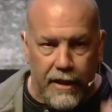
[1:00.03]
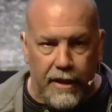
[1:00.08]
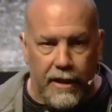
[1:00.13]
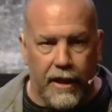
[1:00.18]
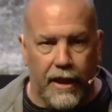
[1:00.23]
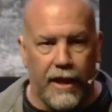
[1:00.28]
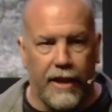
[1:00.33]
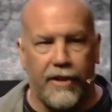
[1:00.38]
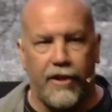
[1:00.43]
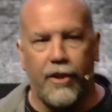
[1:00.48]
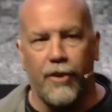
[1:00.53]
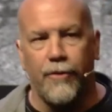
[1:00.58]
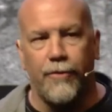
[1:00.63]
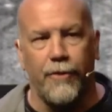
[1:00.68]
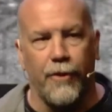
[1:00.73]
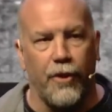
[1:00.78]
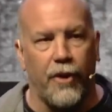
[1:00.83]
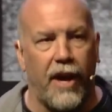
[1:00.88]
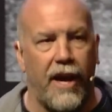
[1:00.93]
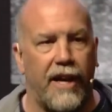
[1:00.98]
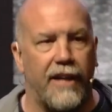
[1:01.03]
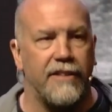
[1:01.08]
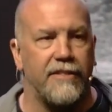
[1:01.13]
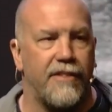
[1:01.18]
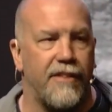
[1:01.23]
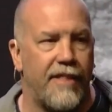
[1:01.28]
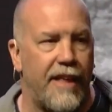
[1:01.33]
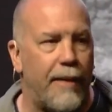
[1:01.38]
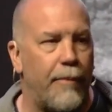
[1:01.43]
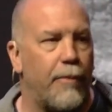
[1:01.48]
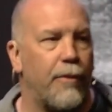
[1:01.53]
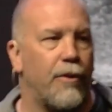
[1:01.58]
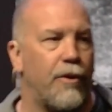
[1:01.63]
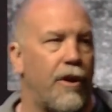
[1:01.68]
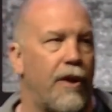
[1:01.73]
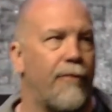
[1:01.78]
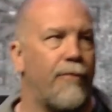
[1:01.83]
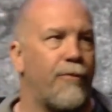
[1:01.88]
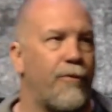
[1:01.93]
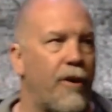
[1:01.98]
uh, tear filled eyes, they were
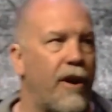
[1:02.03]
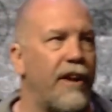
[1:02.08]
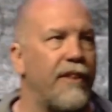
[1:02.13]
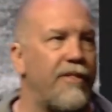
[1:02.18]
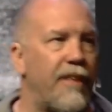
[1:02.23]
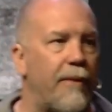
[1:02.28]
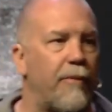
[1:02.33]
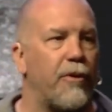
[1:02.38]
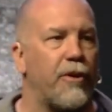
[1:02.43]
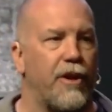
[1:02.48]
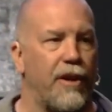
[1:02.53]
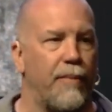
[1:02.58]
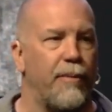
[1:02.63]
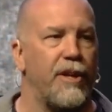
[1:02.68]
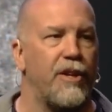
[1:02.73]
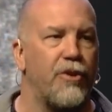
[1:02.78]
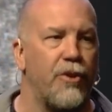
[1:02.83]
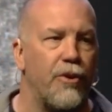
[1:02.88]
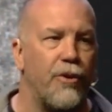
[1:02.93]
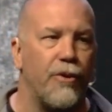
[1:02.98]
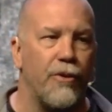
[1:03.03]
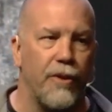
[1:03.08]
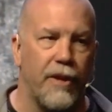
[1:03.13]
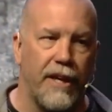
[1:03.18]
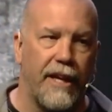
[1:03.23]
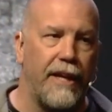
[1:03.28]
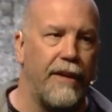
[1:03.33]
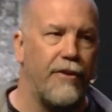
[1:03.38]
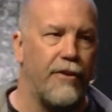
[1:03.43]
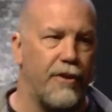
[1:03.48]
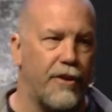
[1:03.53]
afraid they were going to be told either